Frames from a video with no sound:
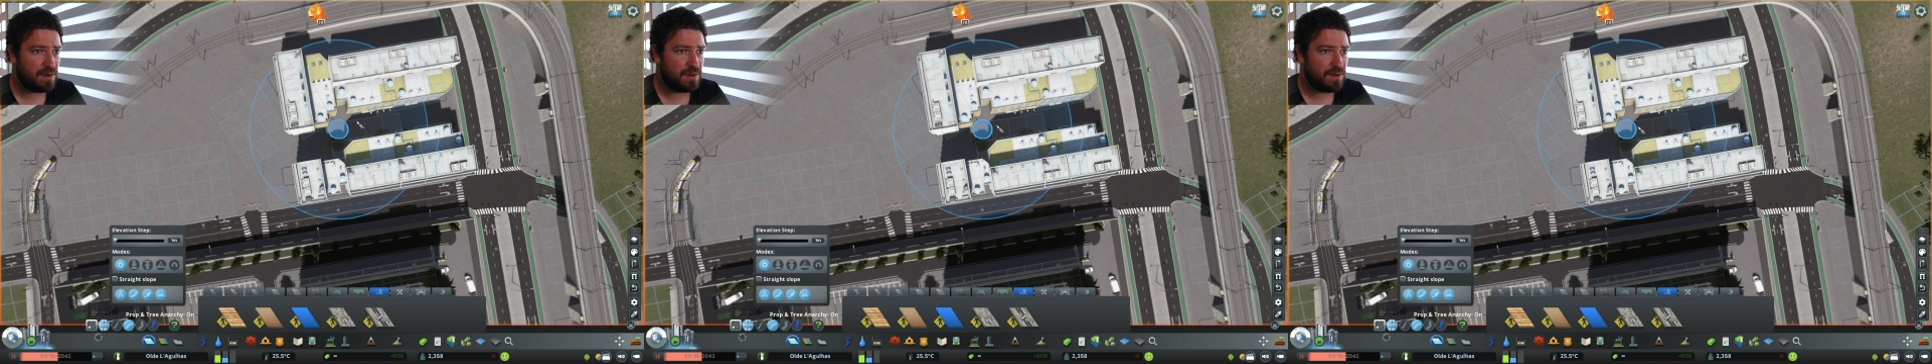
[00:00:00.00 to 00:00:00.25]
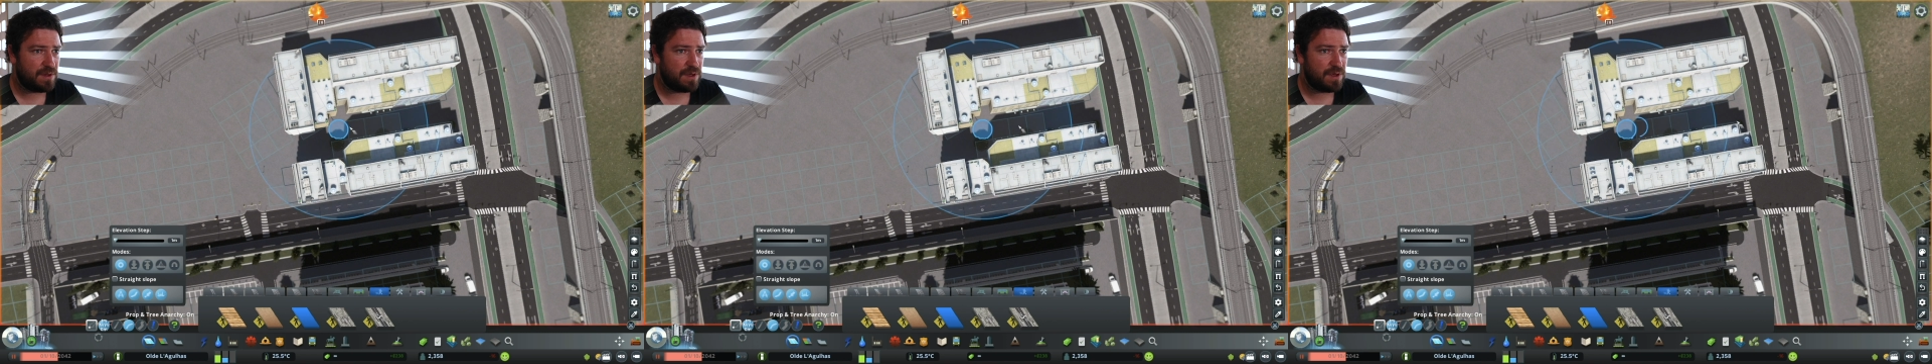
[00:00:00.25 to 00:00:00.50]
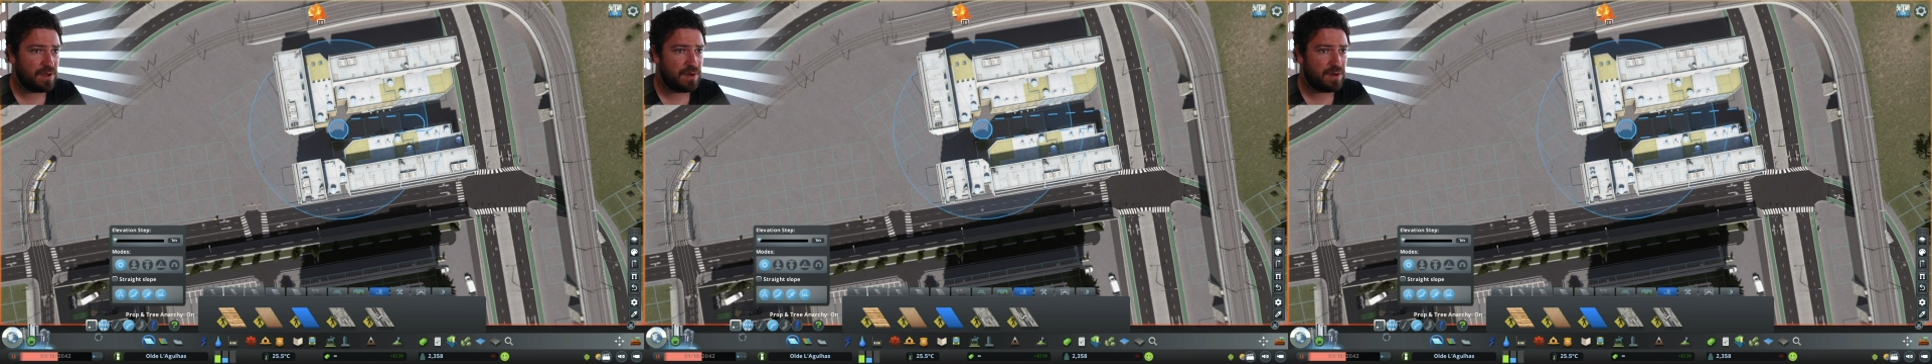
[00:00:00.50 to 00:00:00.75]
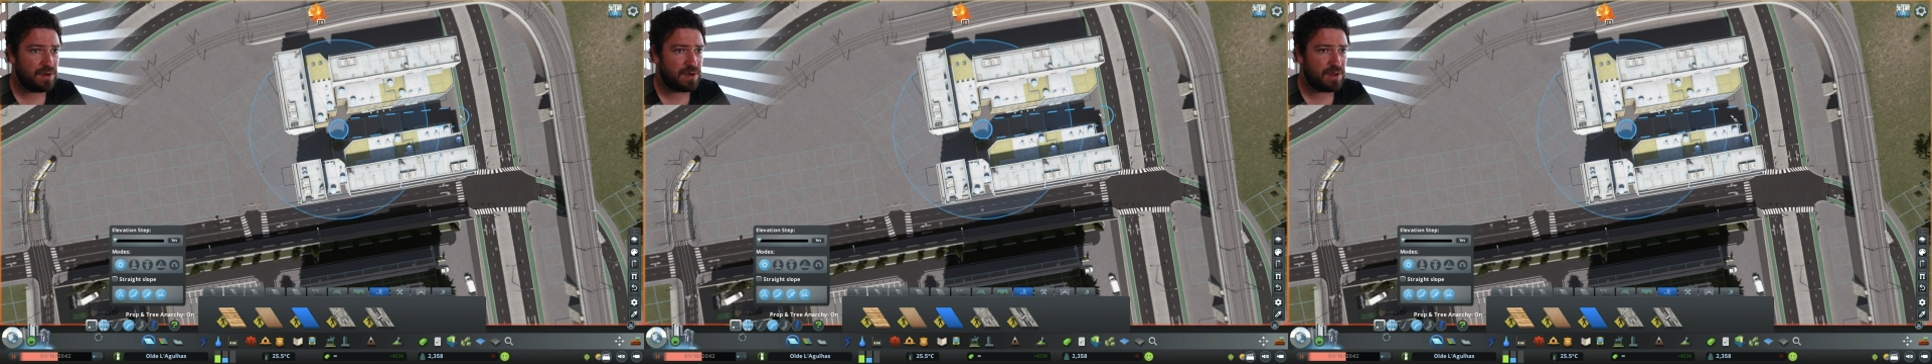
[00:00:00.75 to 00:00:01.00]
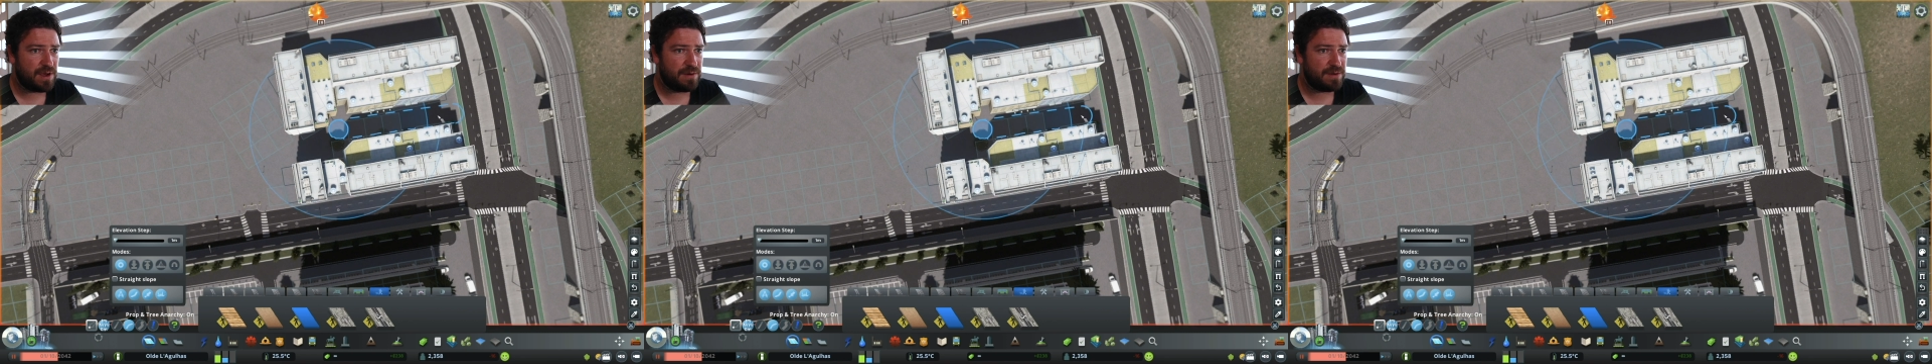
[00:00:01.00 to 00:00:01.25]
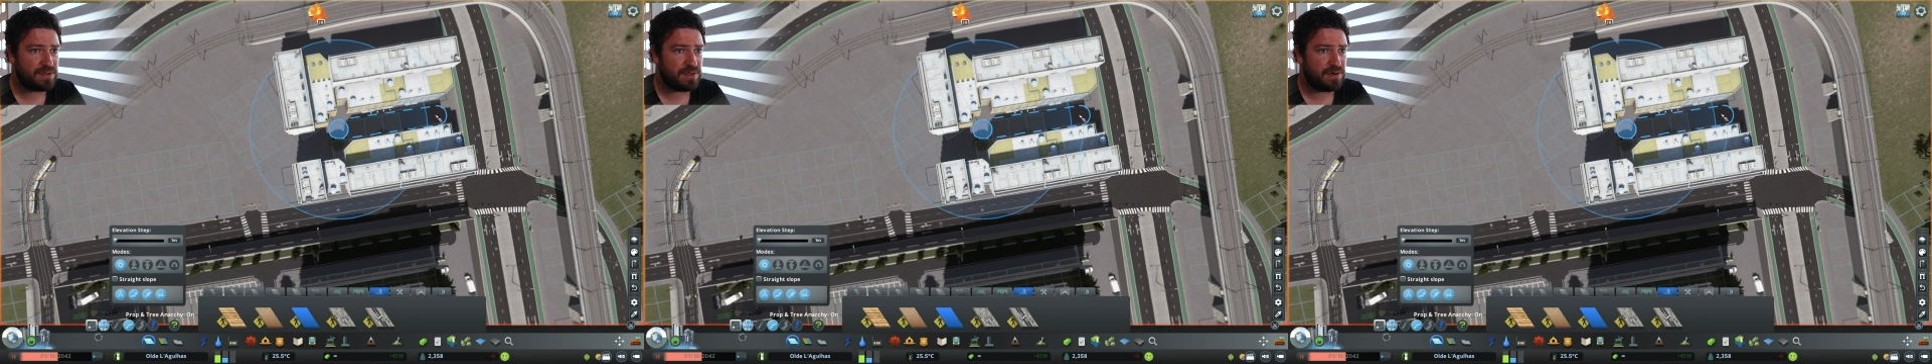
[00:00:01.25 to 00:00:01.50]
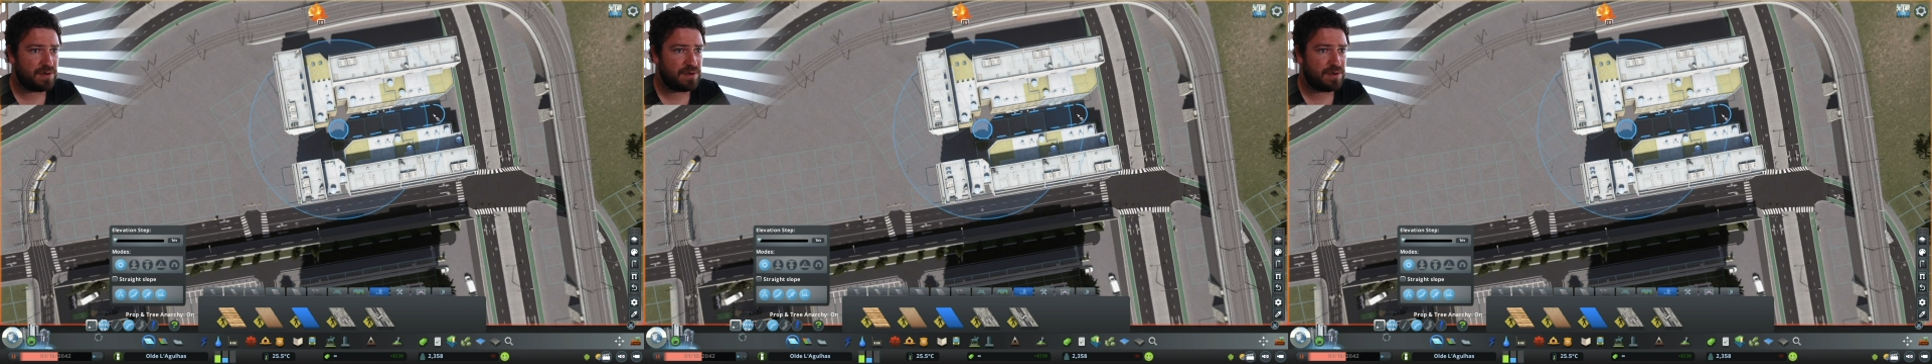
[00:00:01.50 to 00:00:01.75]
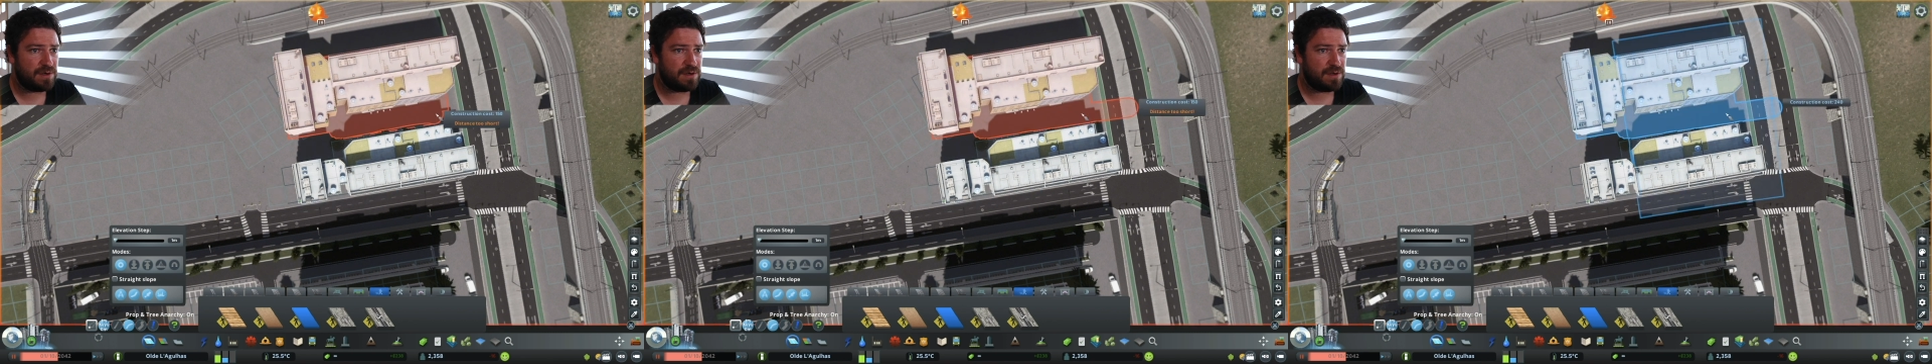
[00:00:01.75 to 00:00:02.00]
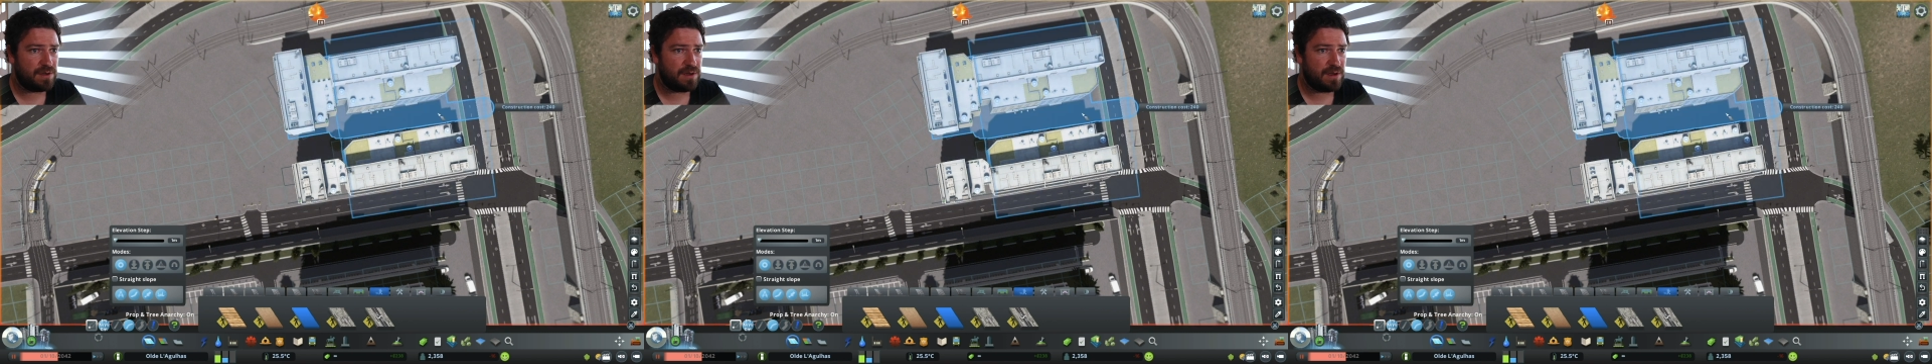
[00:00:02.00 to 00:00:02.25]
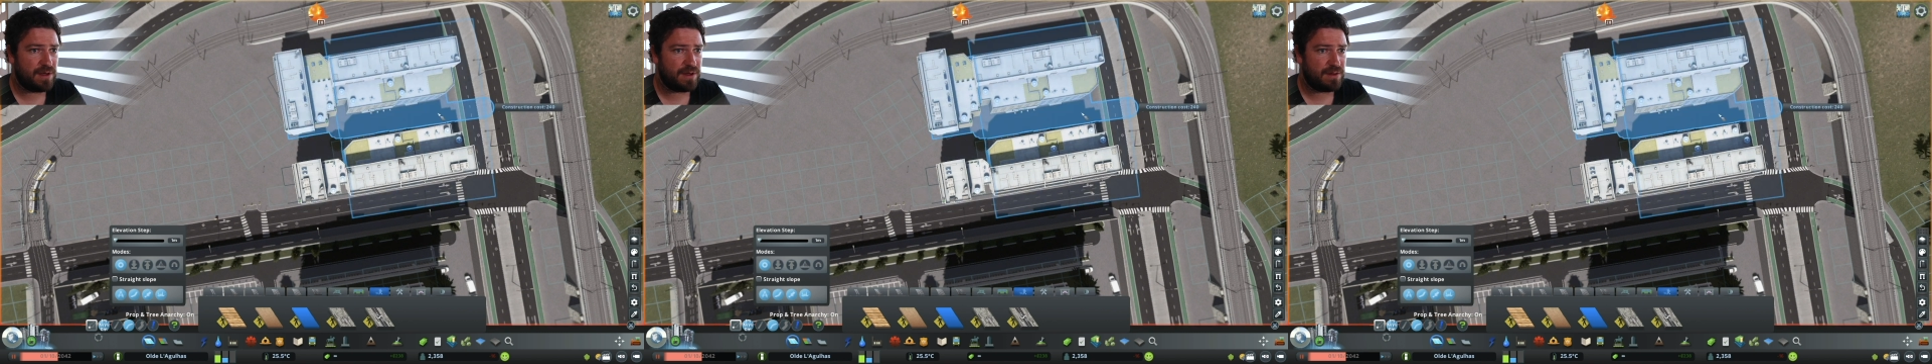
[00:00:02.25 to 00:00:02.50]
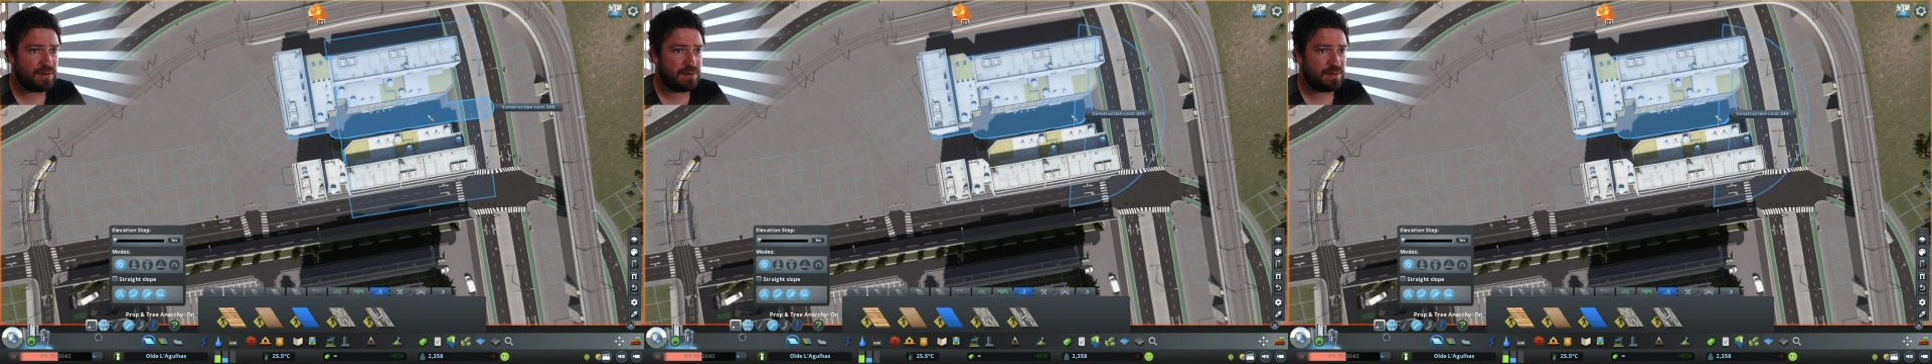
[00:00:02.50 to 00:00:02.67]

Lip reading: And then it carries on like